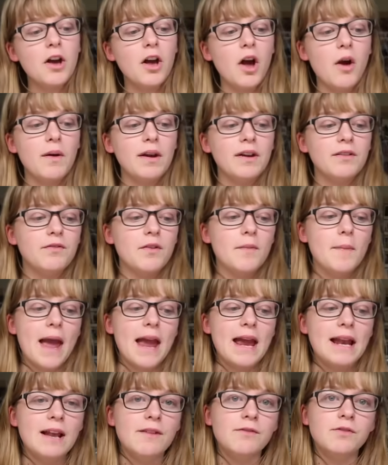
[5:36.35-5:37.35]
going from
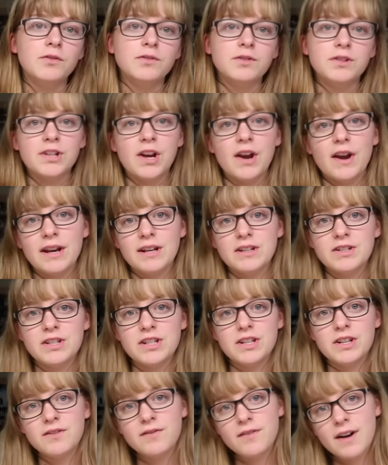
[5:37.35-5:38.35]
A level to going
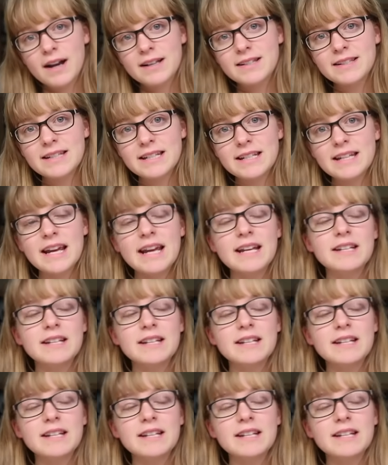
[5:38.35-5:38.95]
to university,